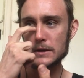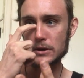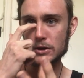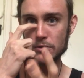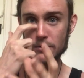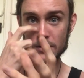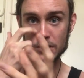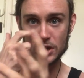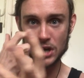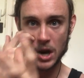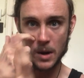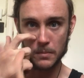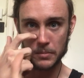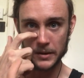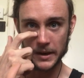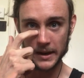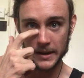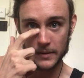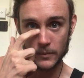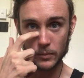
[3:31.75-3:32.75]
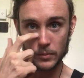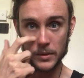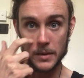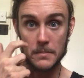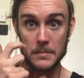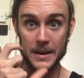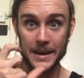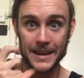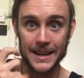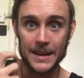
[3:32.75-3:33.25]
You're interpreting the
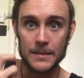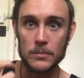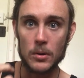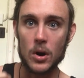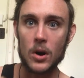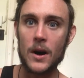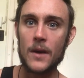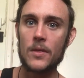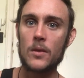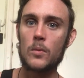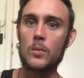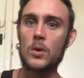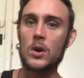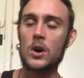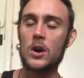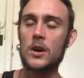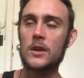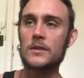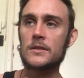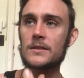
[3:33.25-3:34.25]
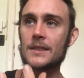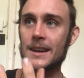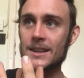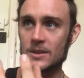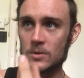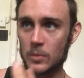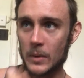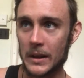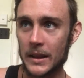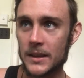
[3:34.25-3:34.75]
meaning behind the words
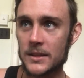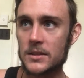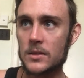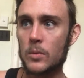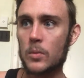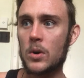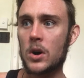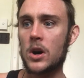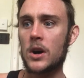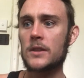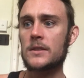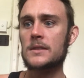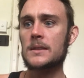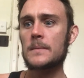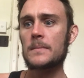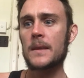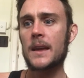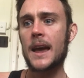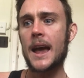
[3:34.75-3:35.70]
as well as the words.